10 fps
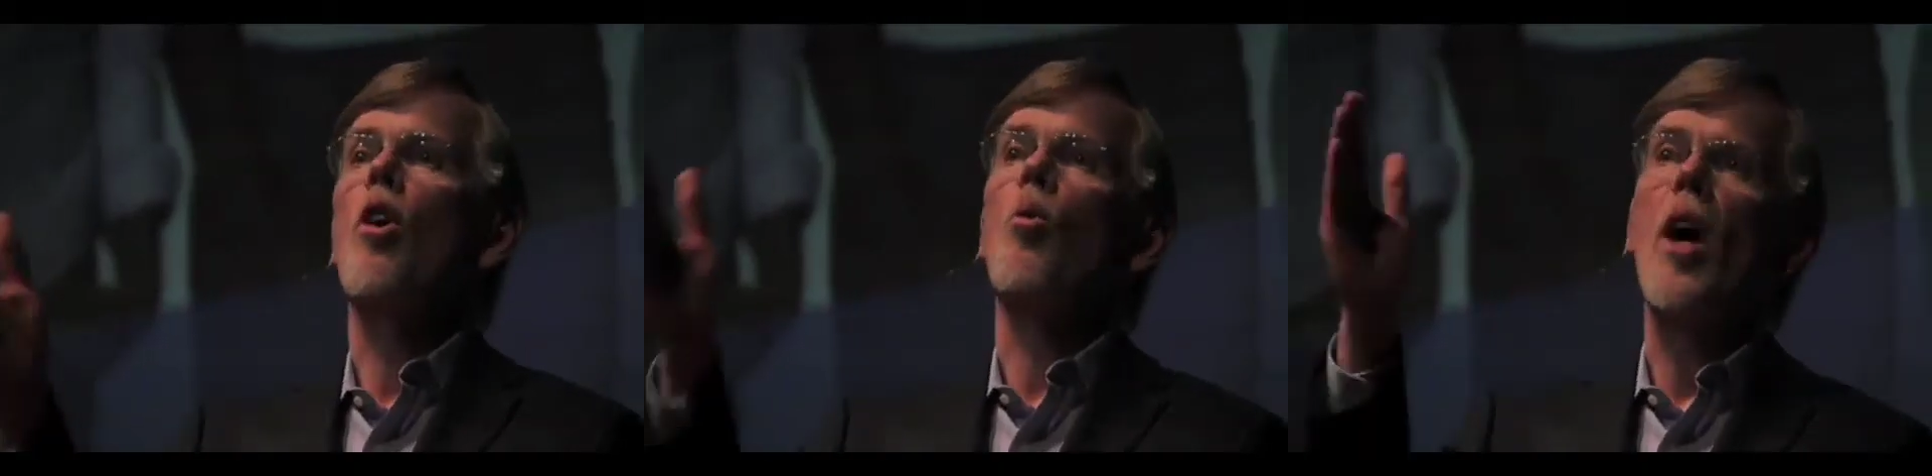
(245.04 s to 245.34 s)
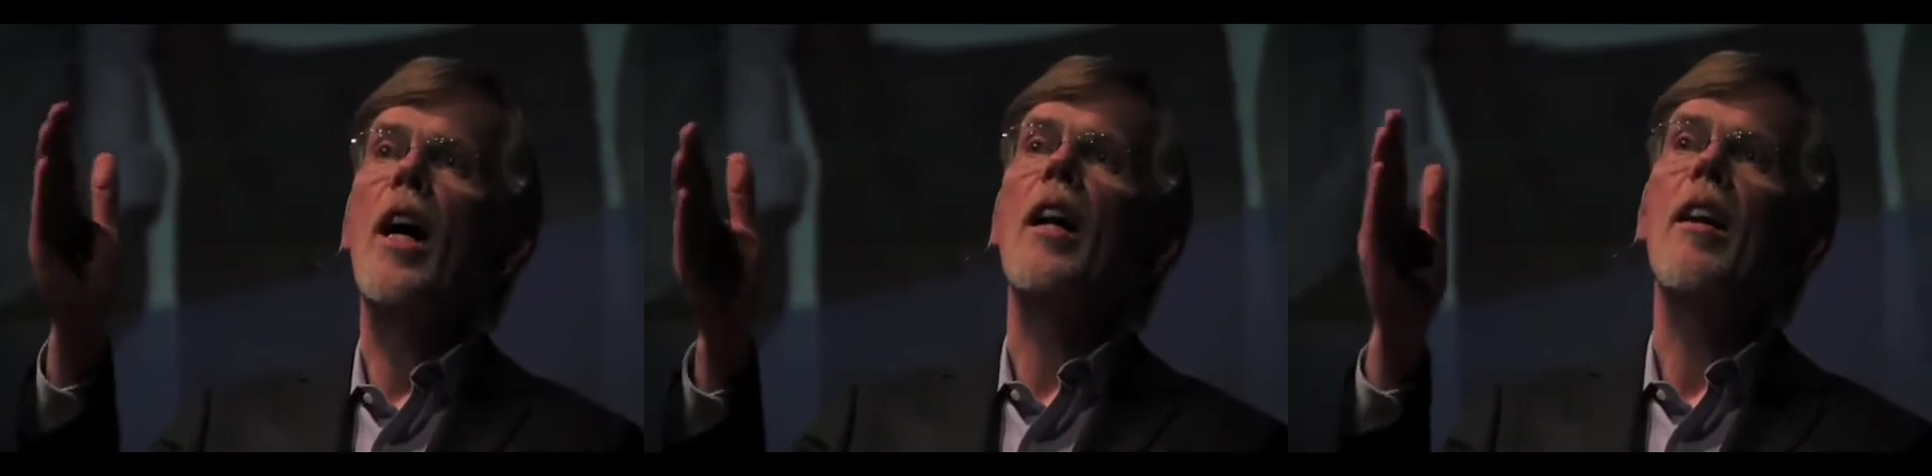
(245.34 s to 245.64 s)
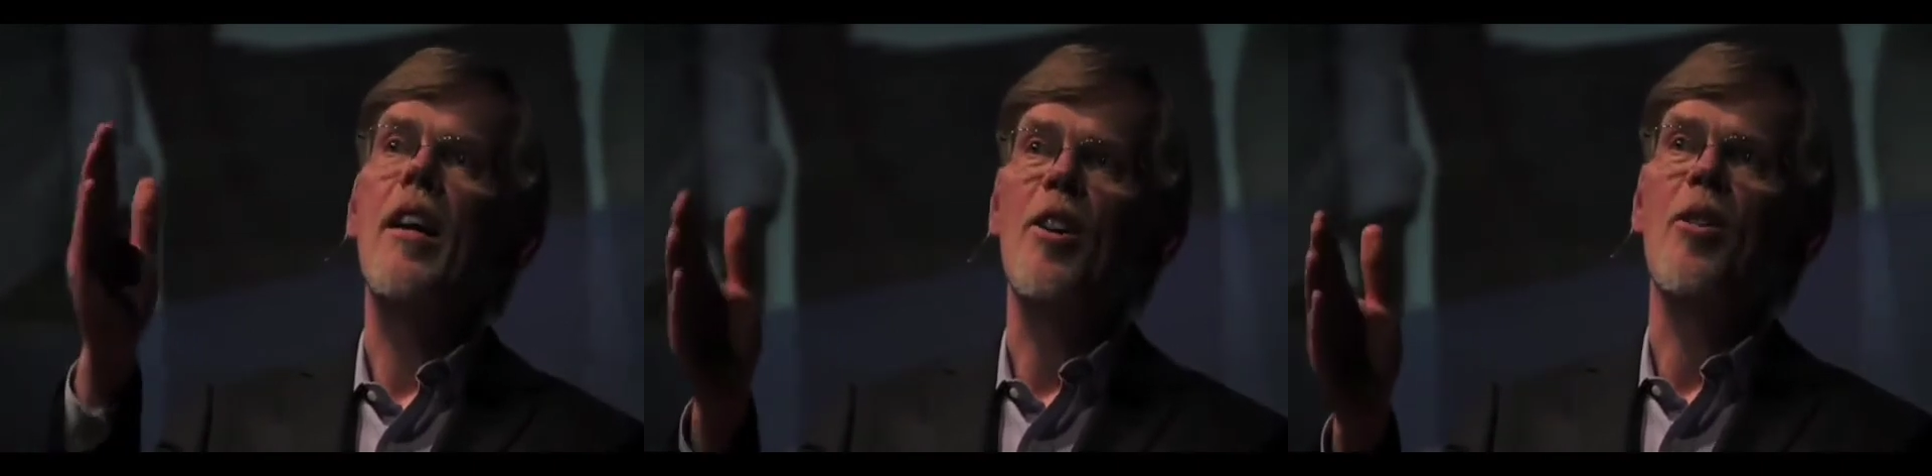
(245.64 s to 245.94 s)
First of
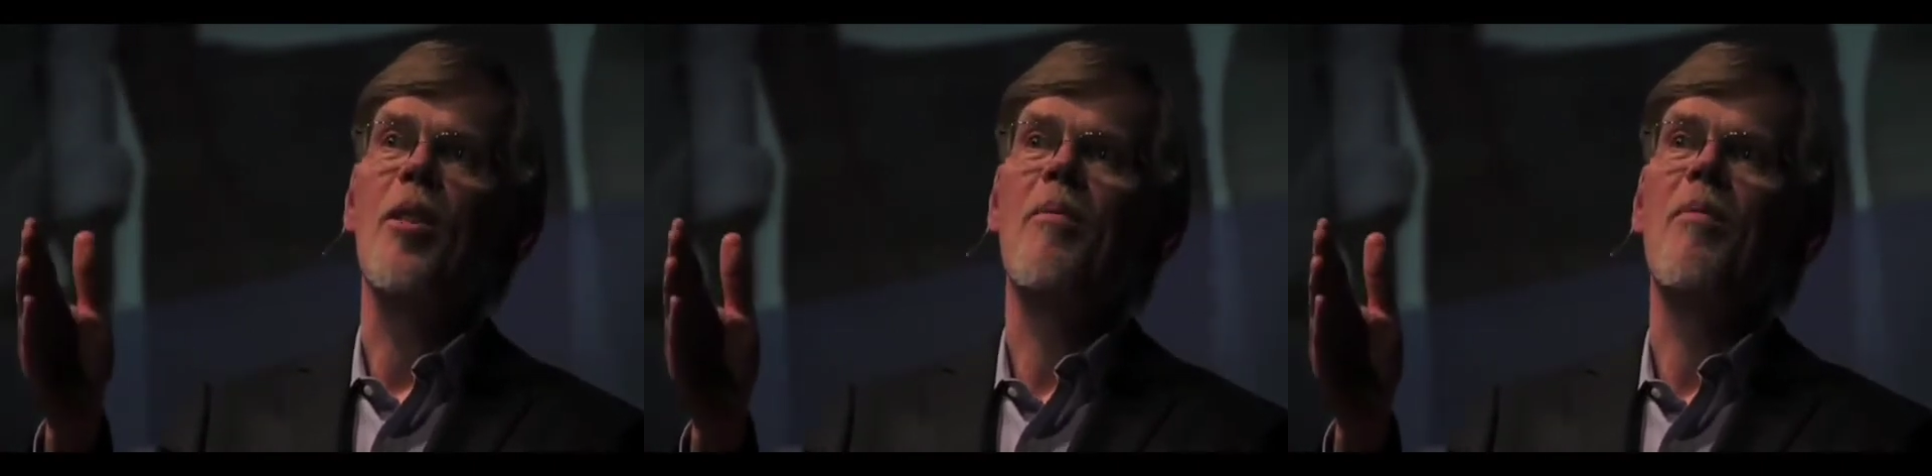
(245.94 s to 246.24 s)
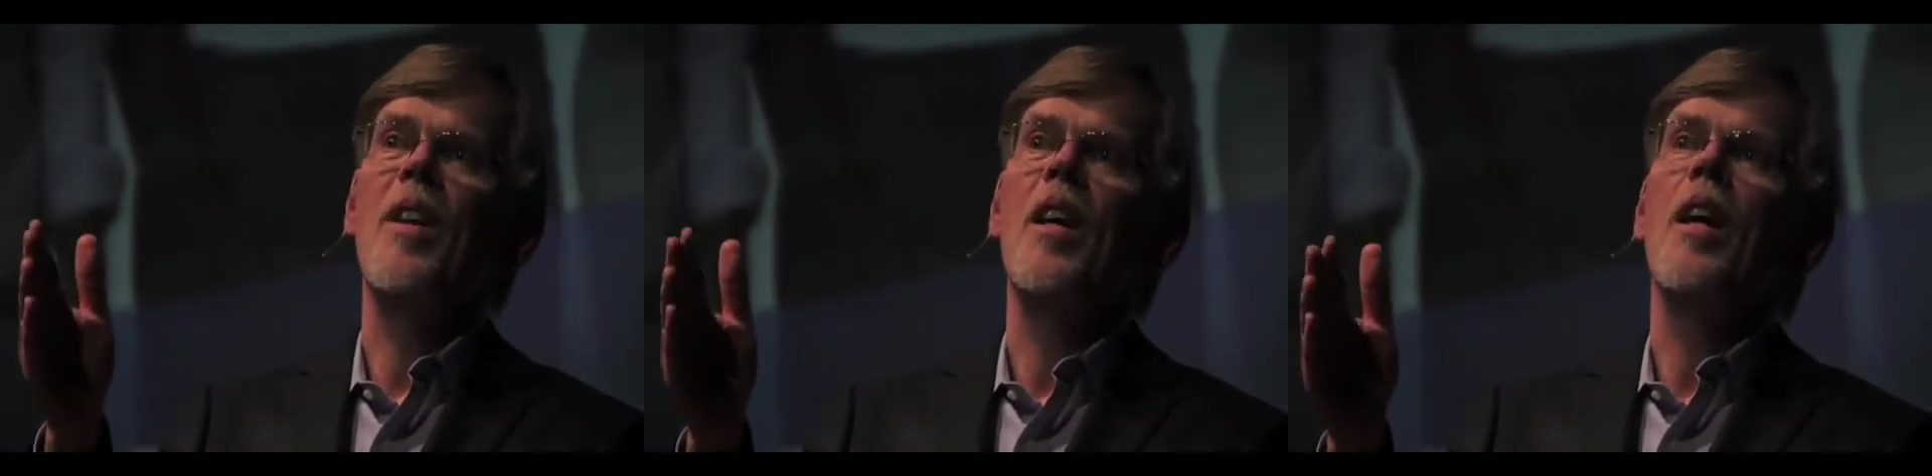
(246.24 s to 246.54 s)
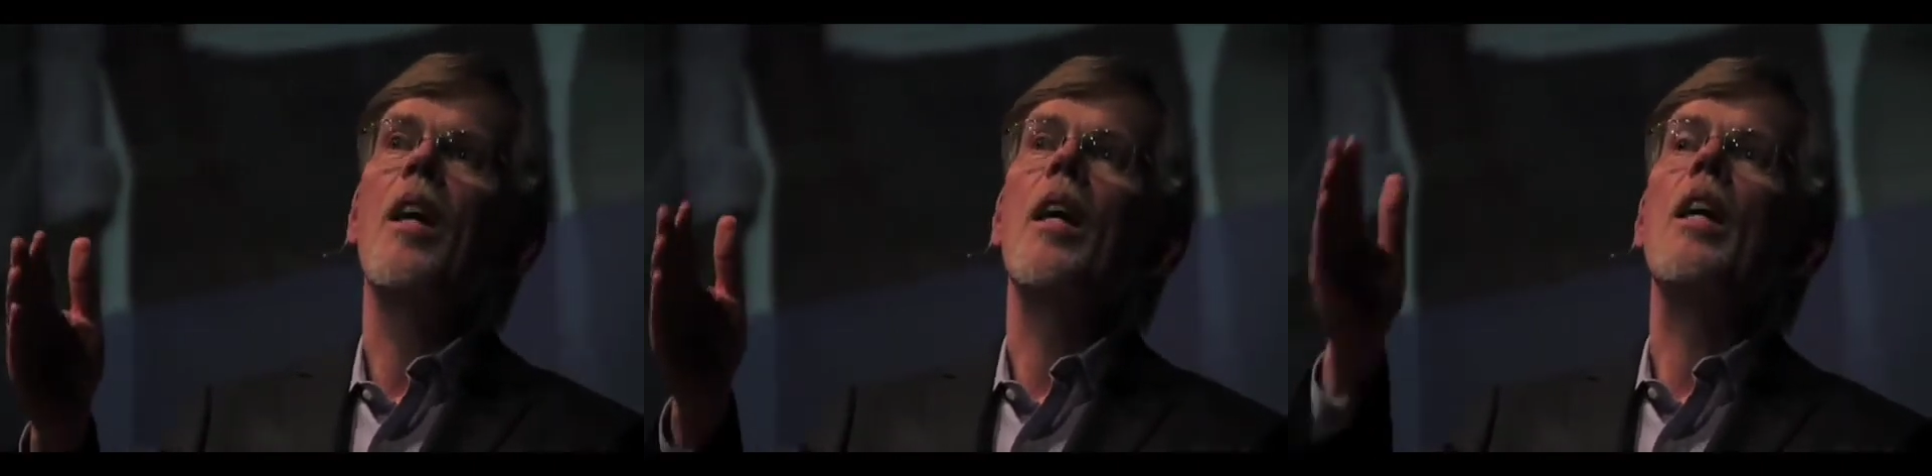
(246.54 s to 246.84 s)
all, right here,
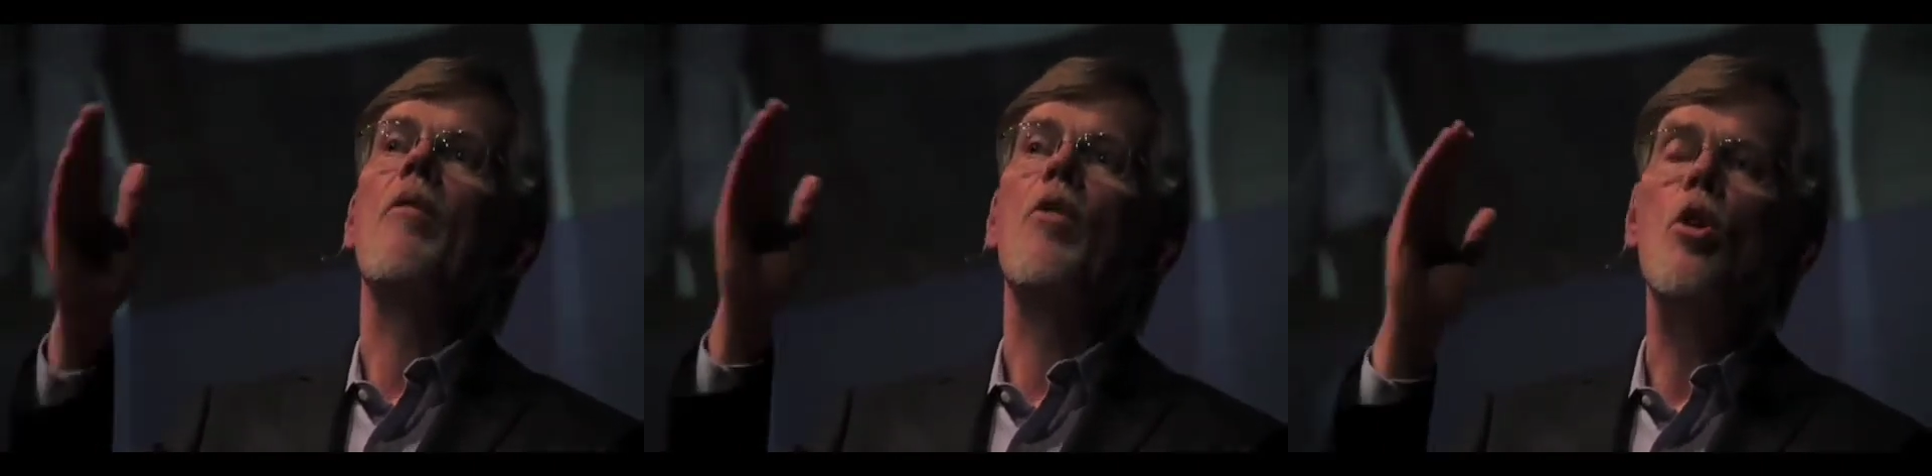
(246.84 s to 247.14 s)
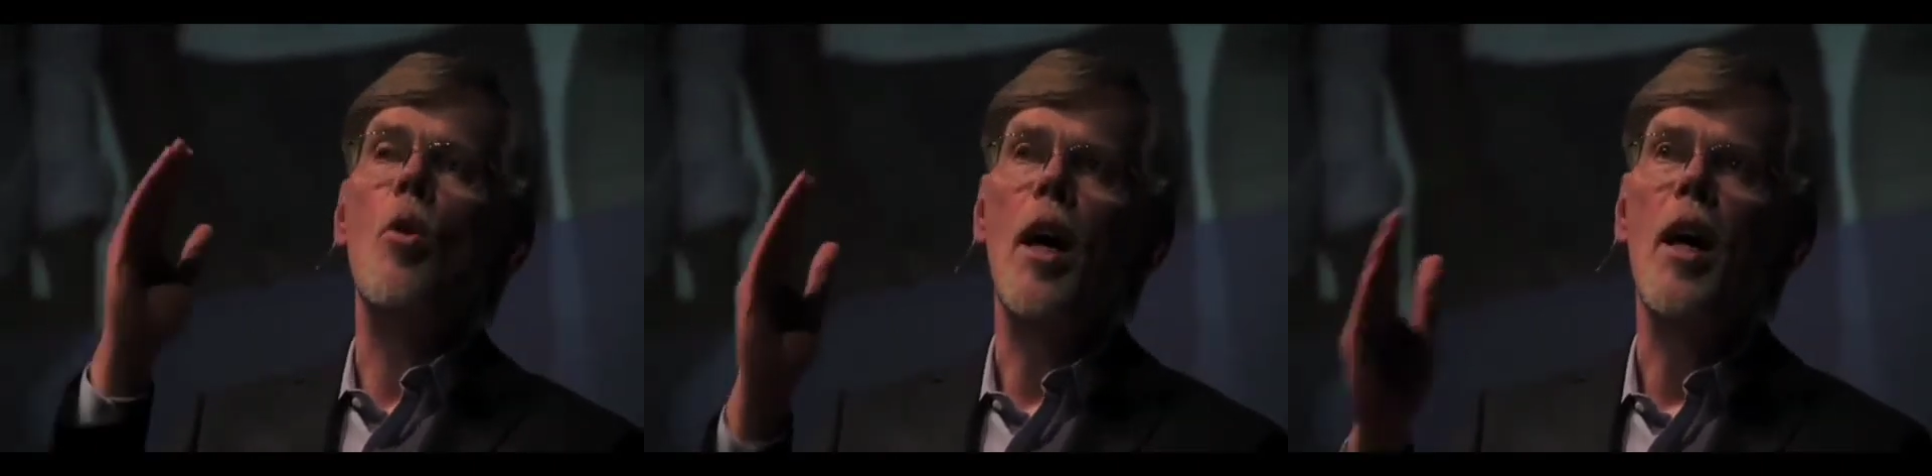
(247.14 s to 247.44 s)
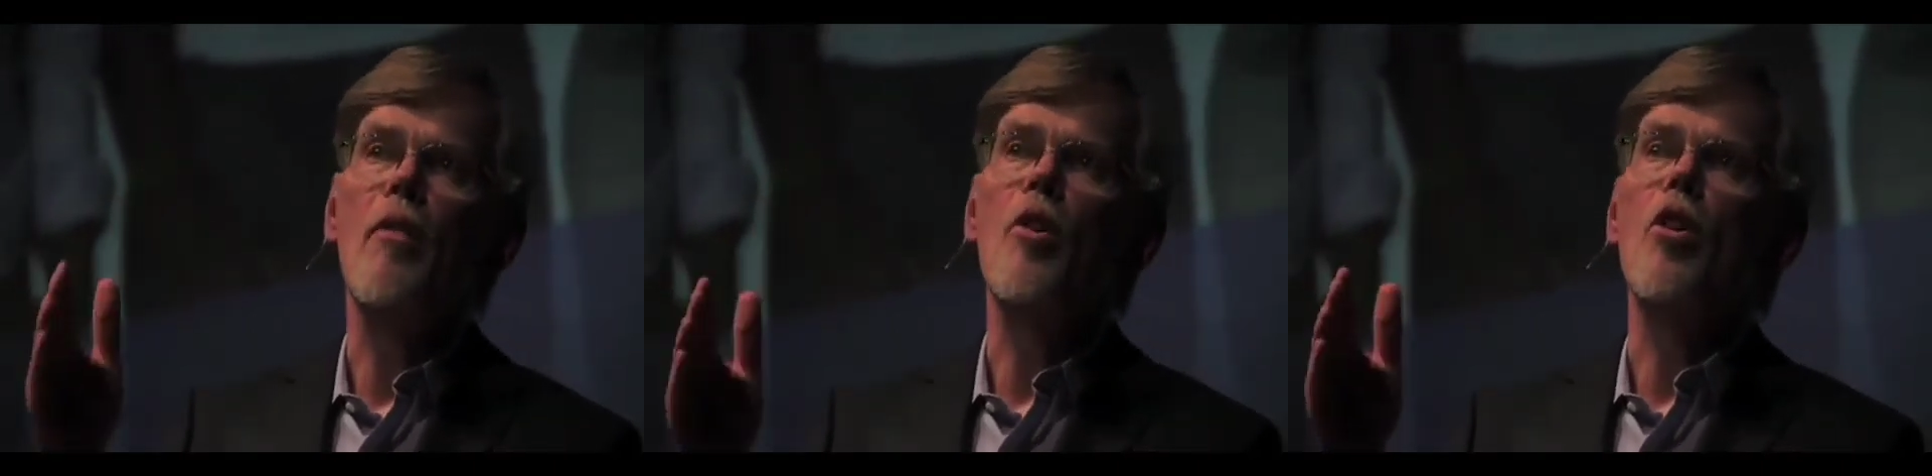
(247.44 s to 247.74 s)

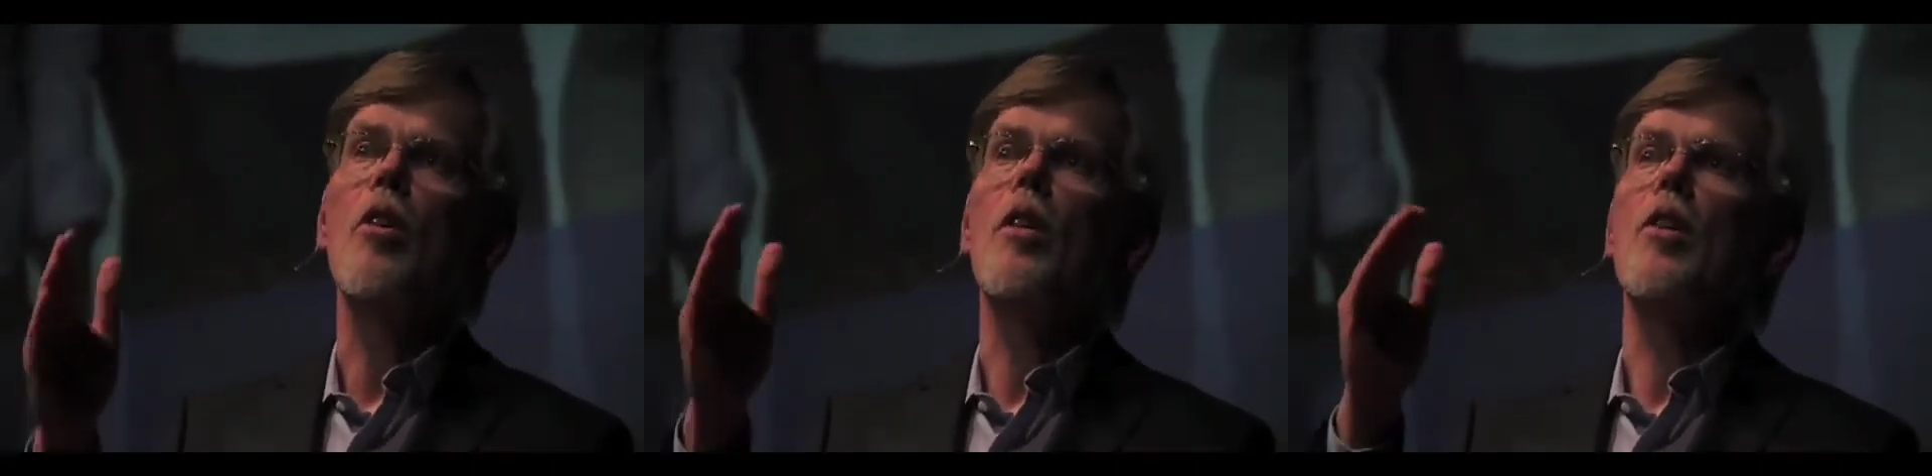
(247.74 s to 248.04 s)
if you